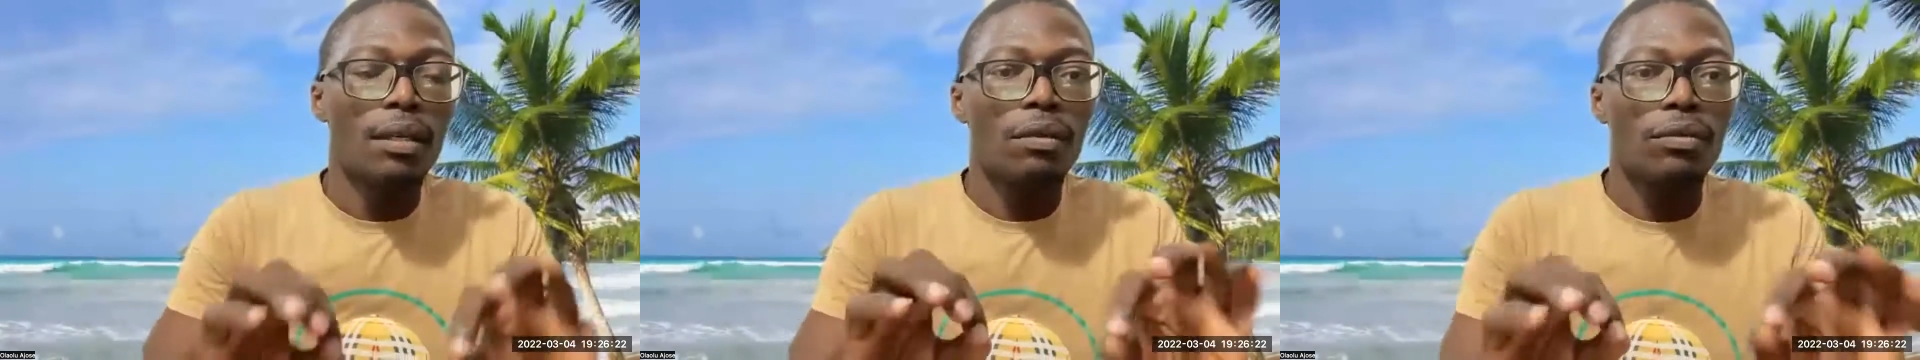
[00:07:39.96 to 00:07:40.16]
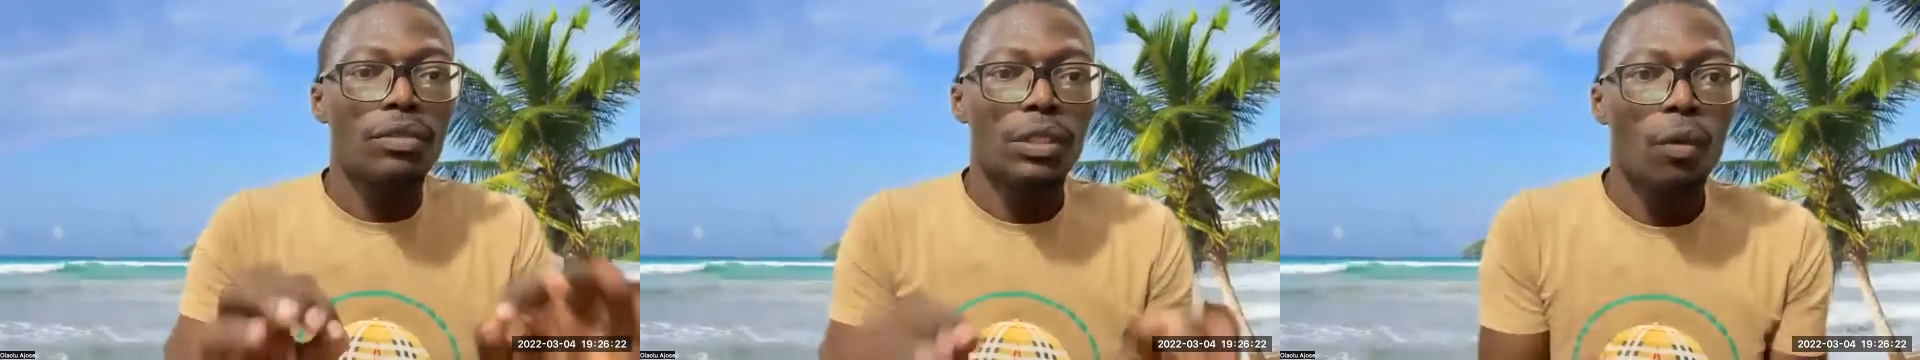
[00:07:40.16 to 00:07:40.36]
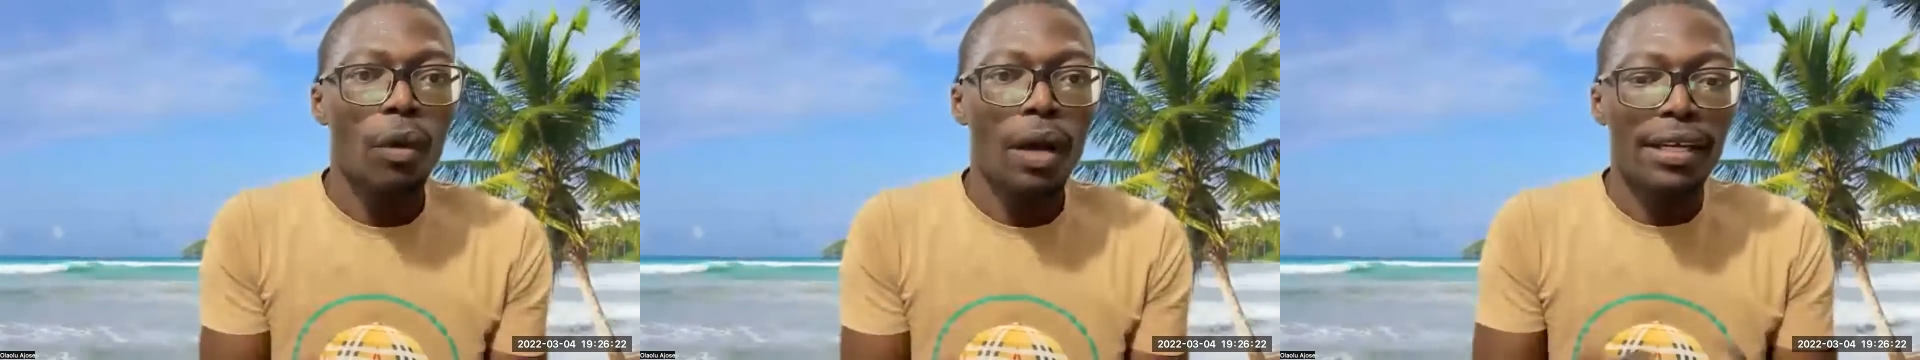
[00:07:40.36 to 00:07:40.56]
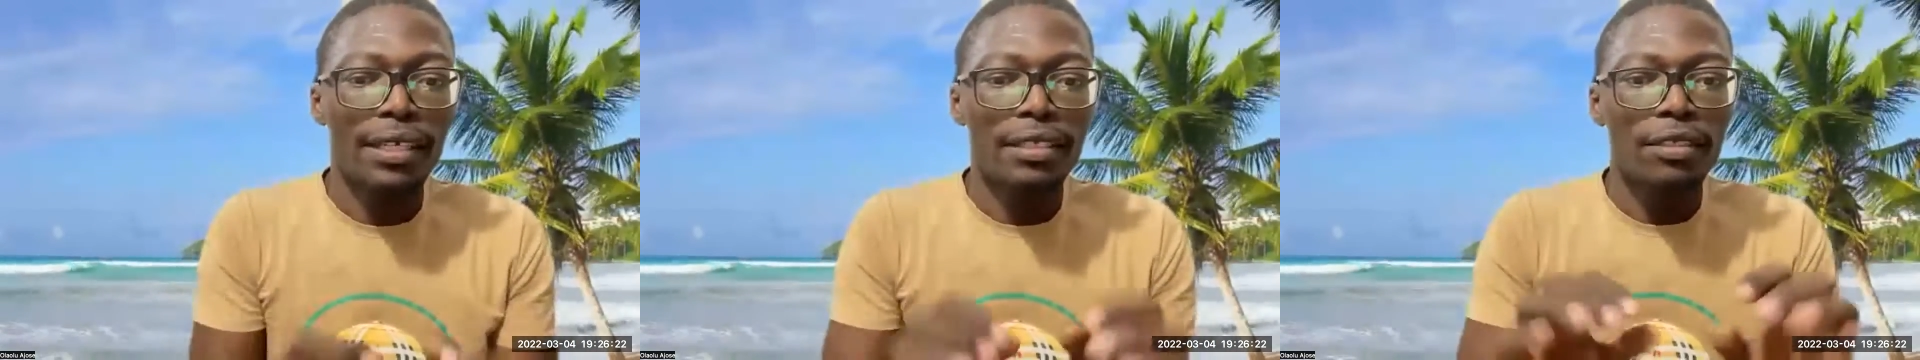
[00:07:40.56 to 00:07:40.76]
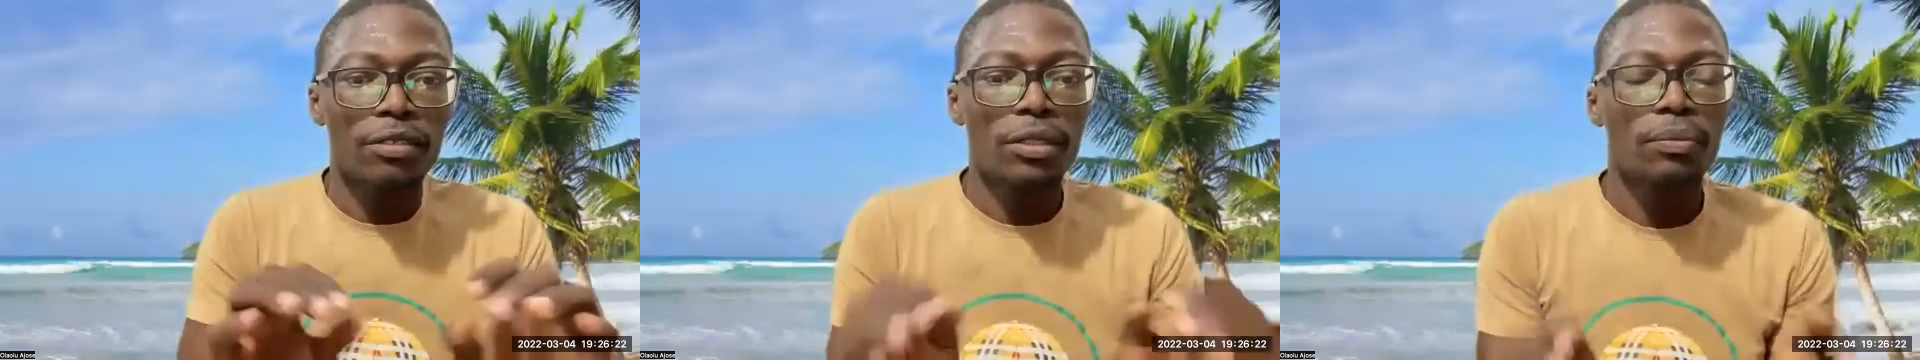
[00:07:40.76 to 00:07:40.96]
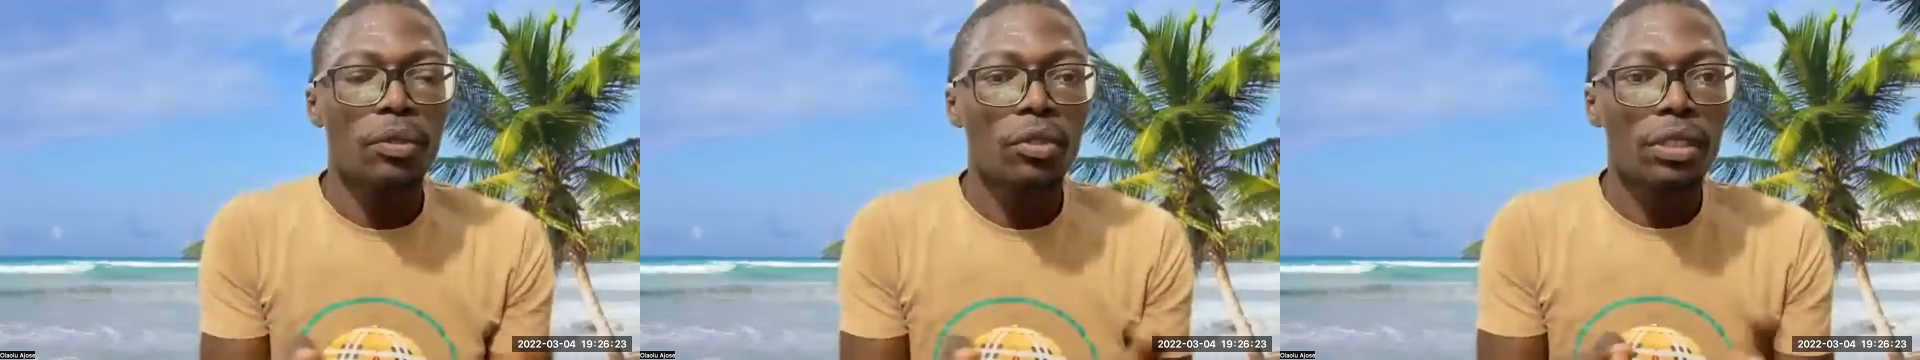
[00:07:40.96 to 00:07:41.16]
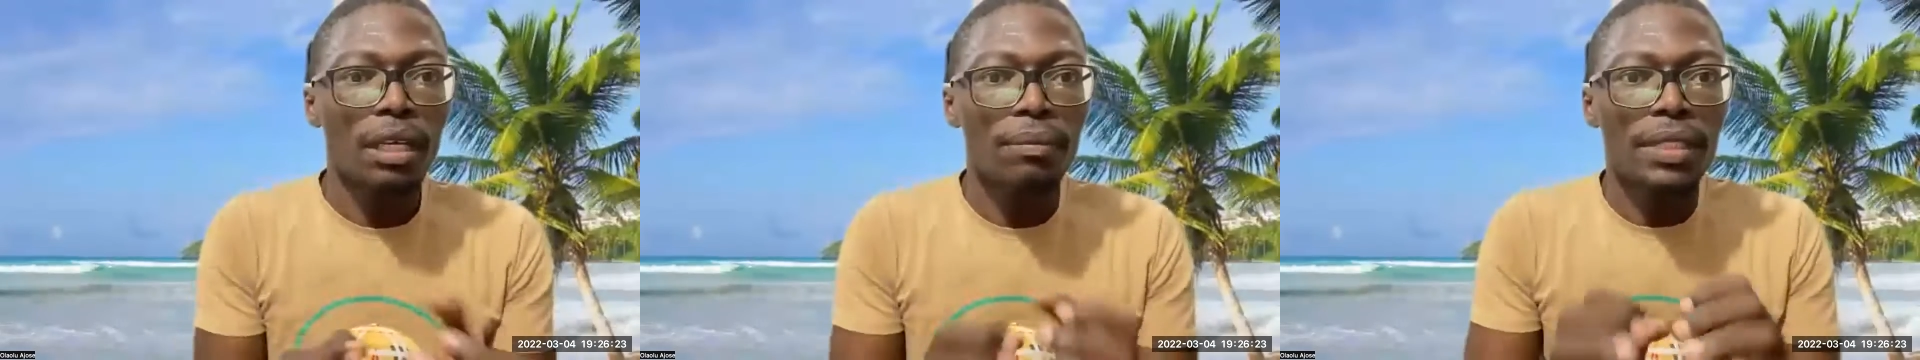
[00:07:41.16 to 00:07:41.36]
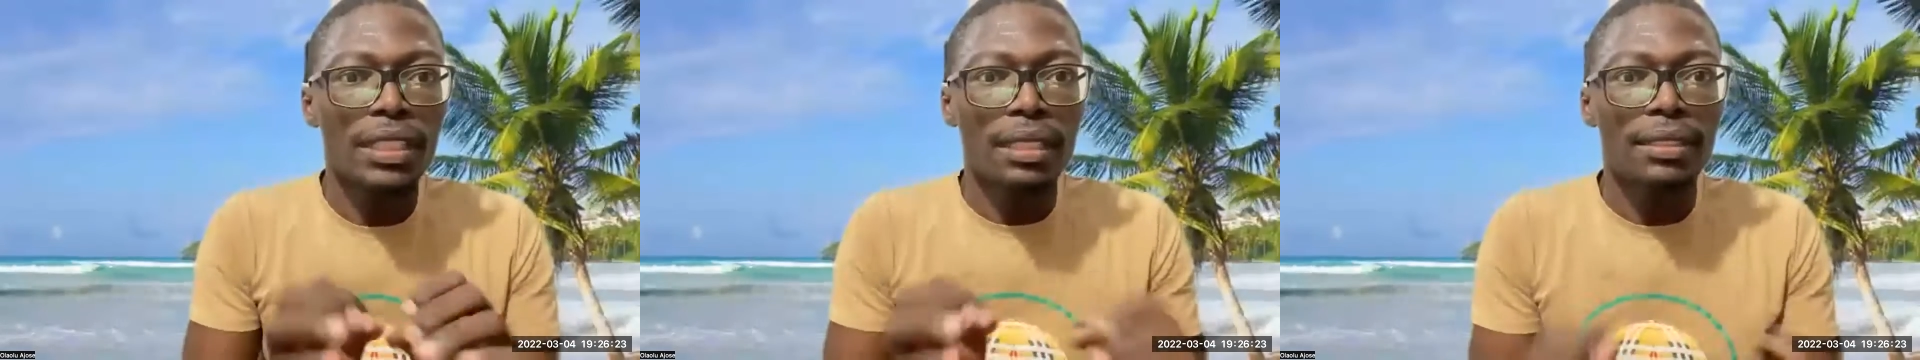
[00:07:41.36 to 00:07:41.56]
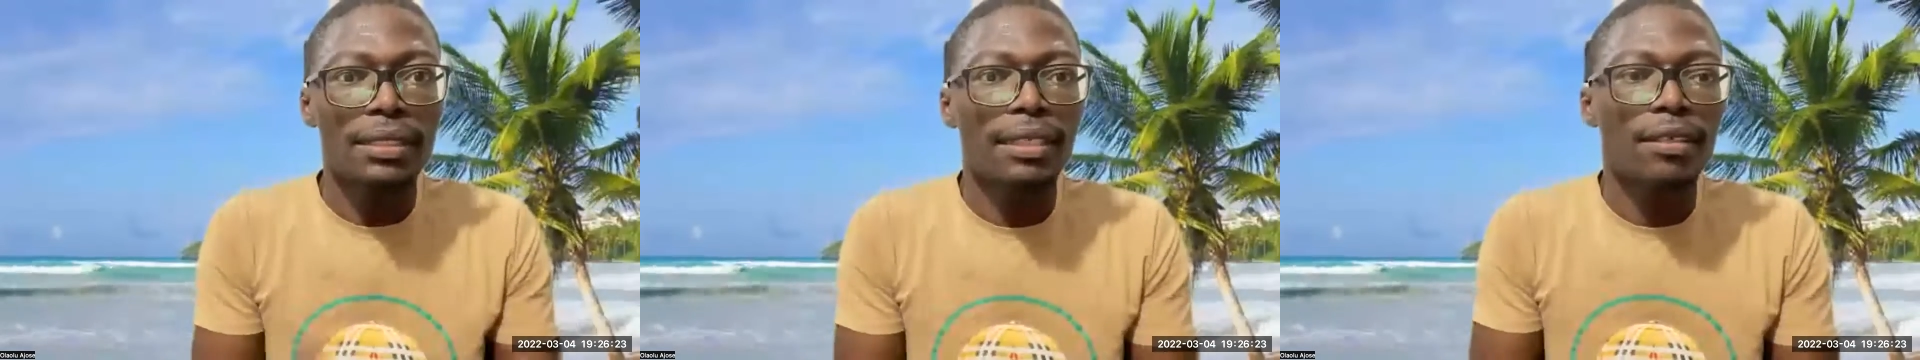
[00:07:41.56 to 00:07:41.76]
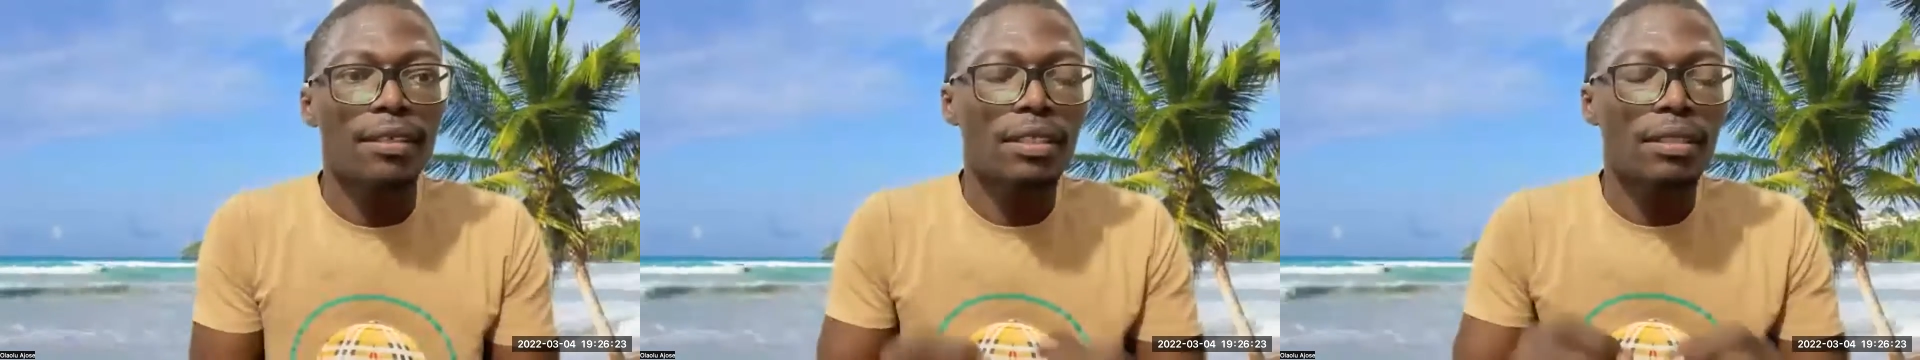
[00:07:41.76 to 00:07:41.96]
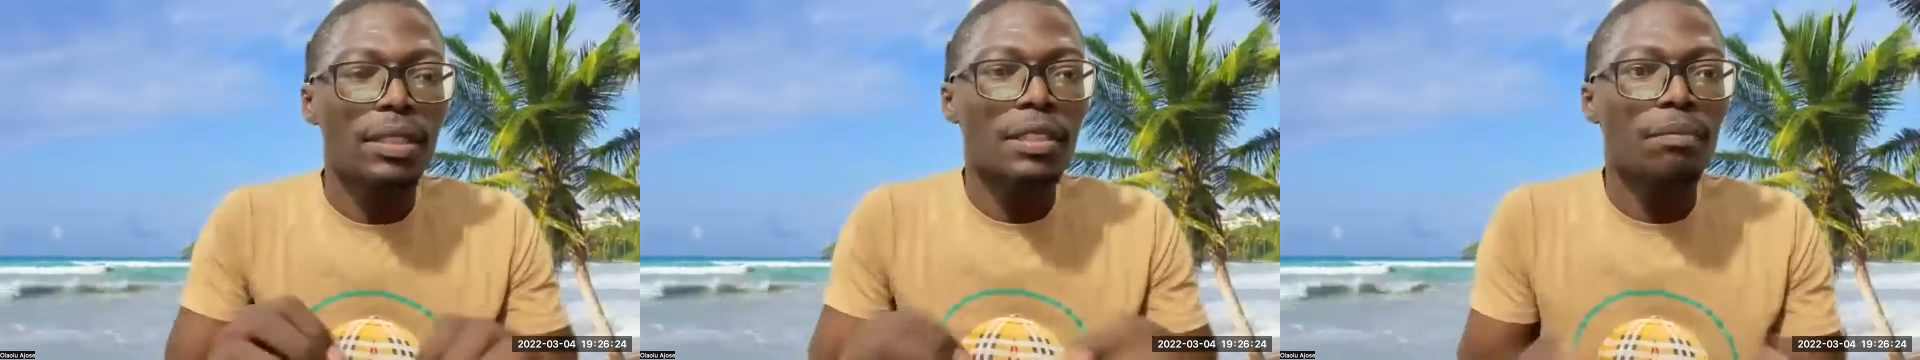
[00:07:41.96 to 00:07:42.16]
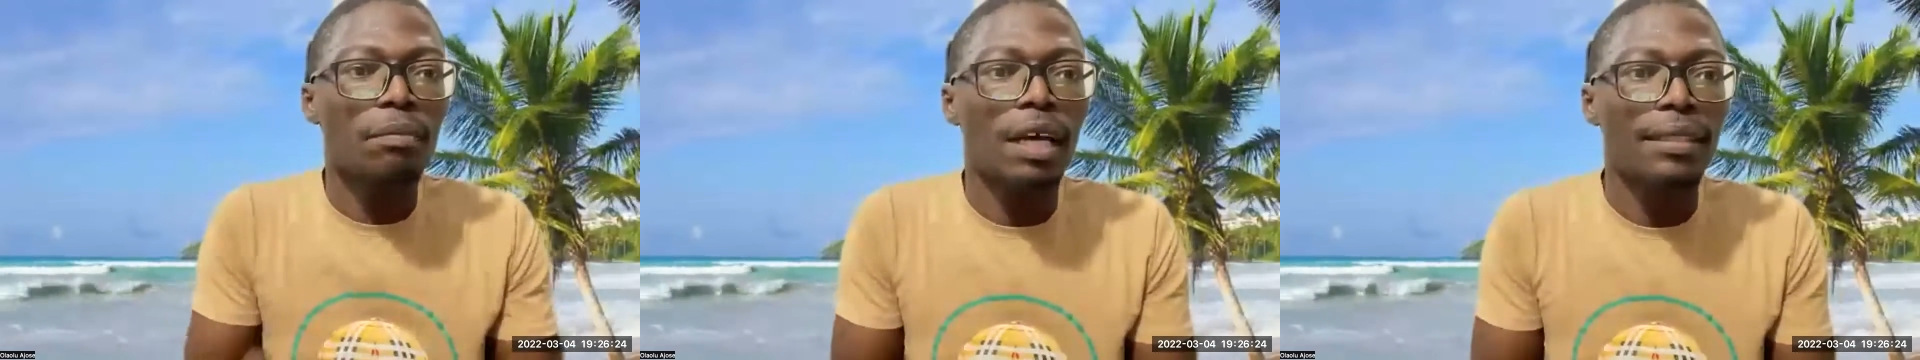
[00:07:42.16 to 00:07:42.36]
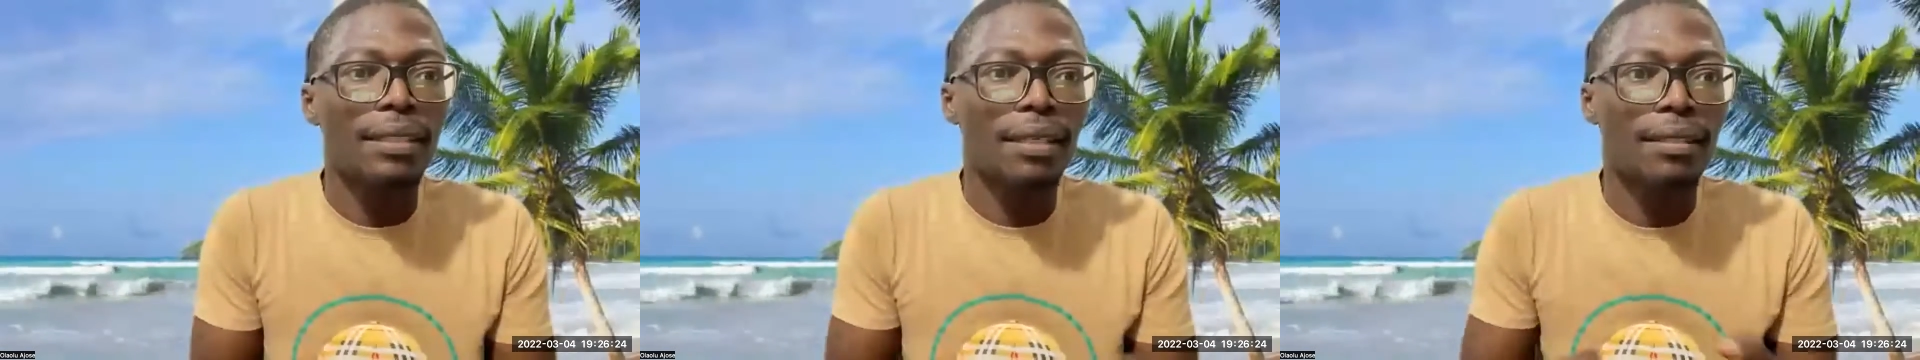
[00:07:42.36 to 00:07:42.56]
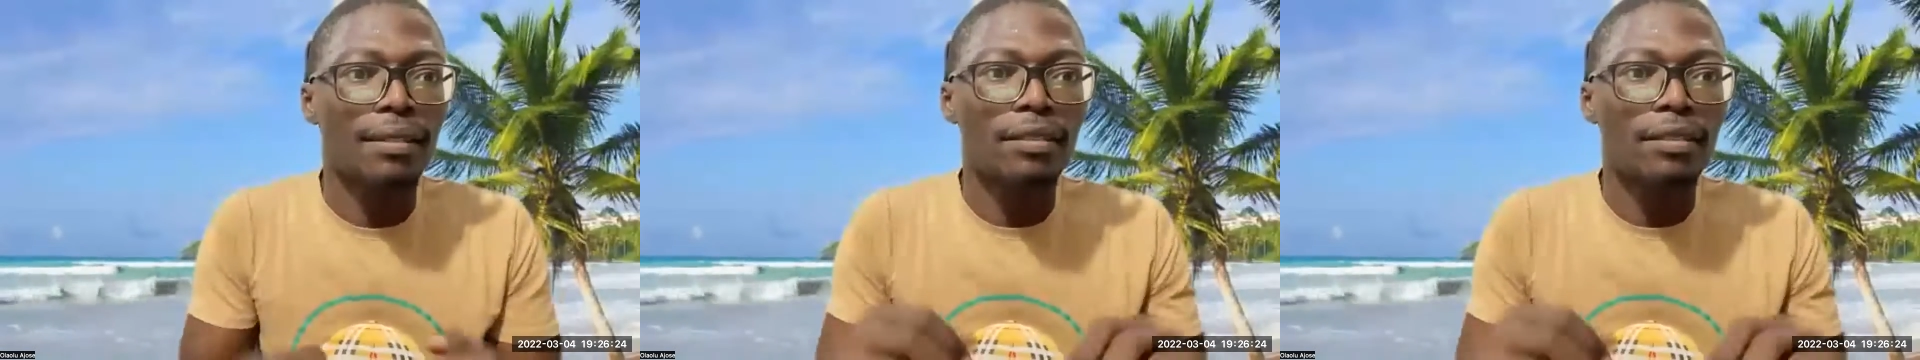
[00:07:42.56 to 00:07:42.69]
rewiring or reprogramming our cells to be smarter